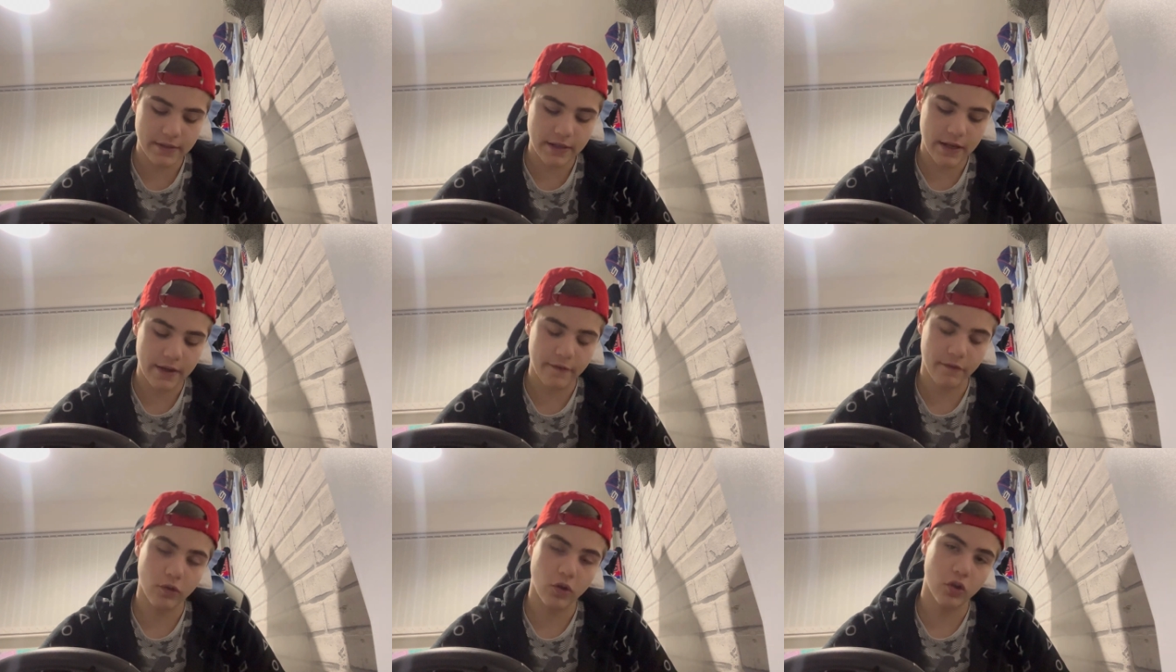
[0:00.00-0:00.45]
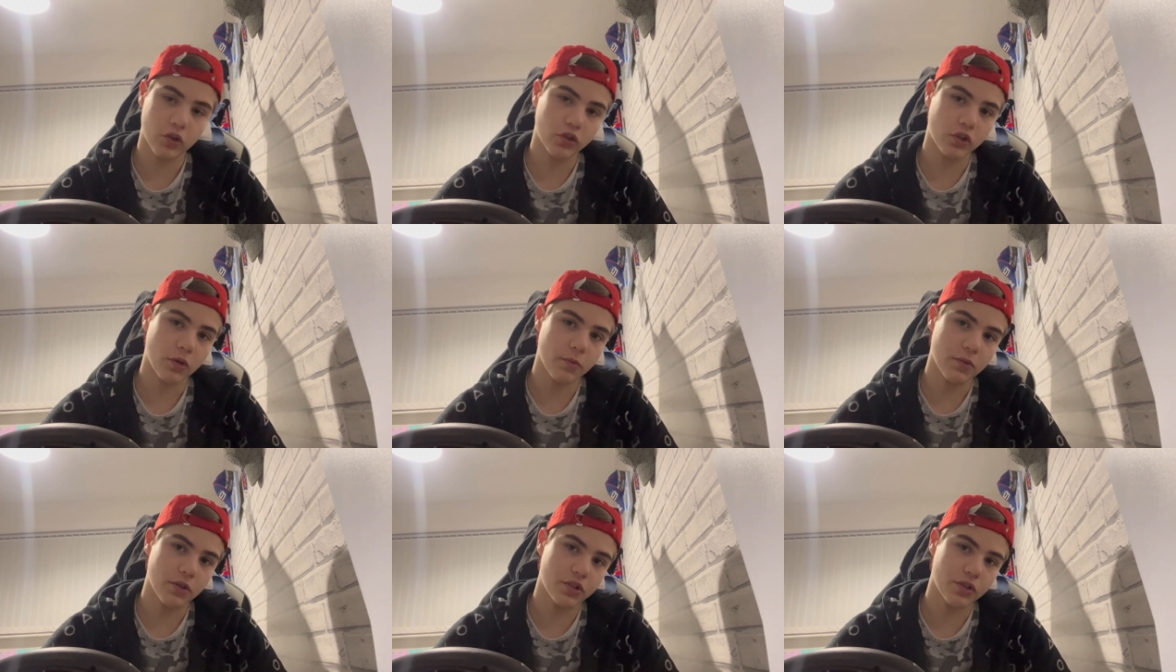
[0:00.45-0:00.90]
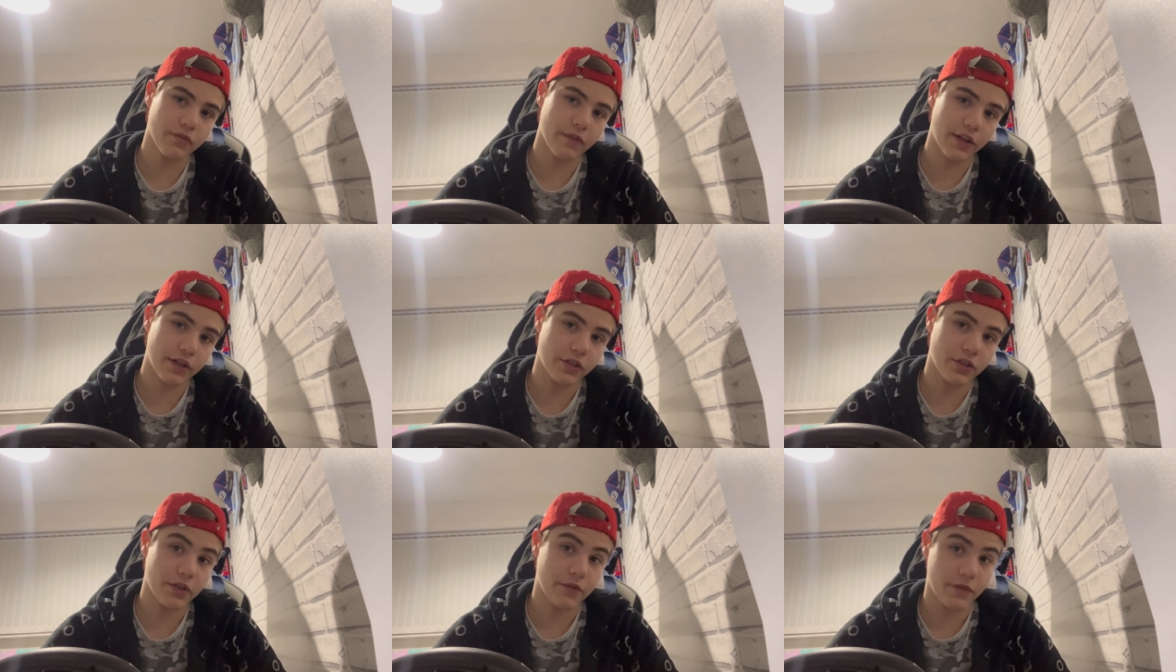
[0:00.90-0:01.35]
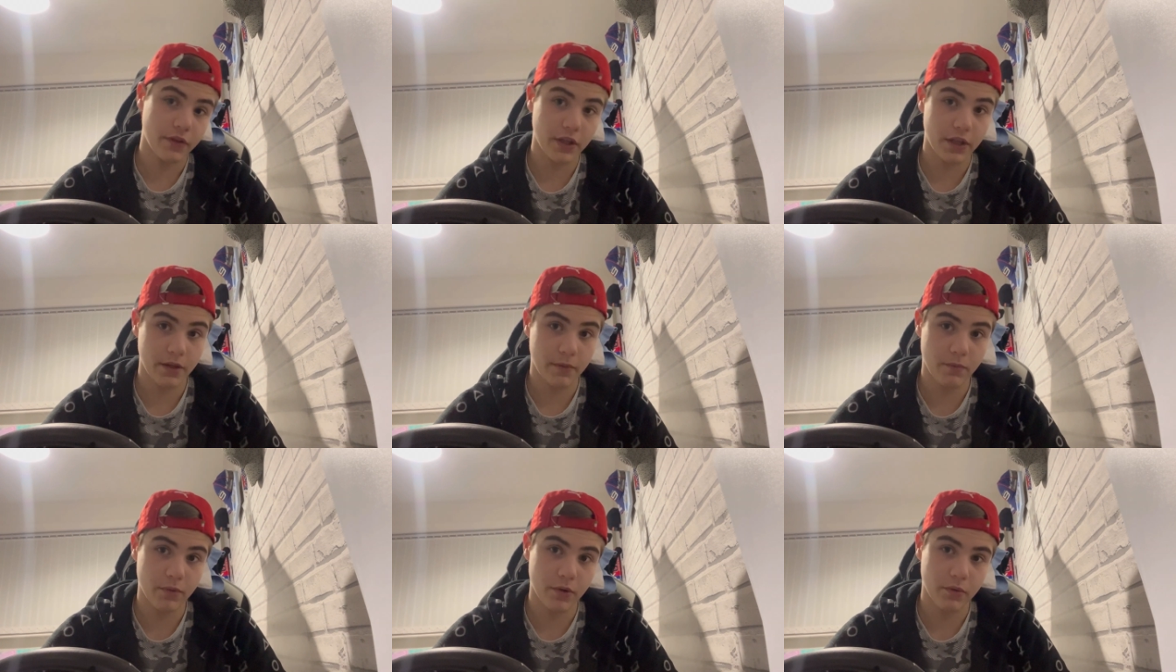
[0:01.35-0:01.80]
I've looked up the duration of
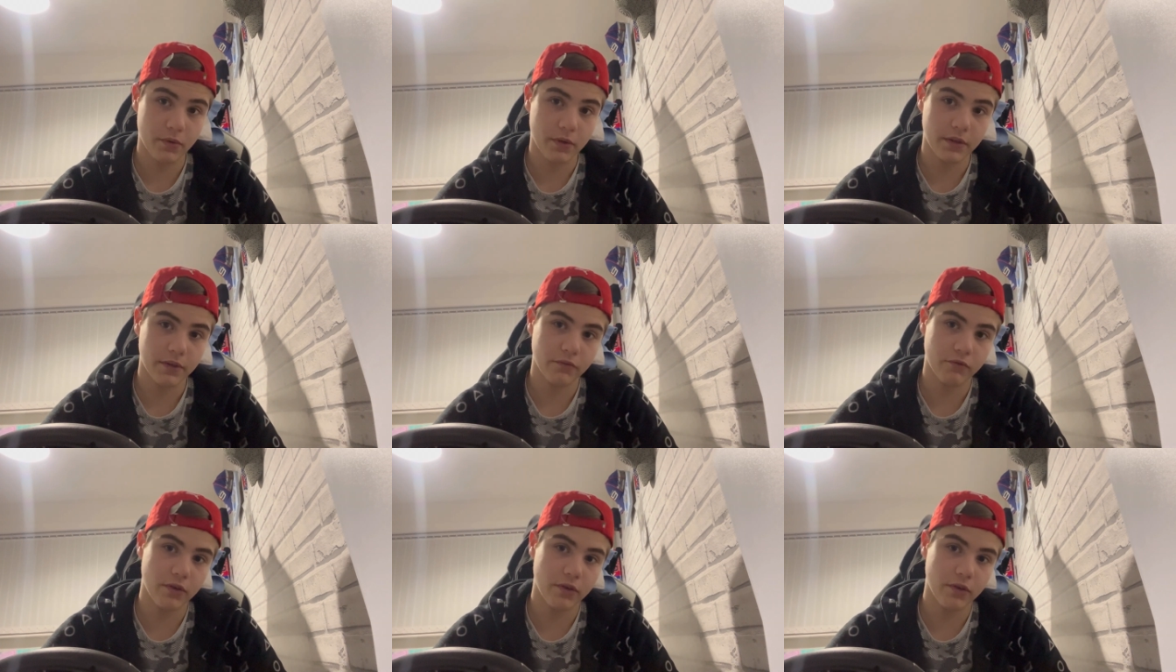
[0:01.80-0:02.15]
the broken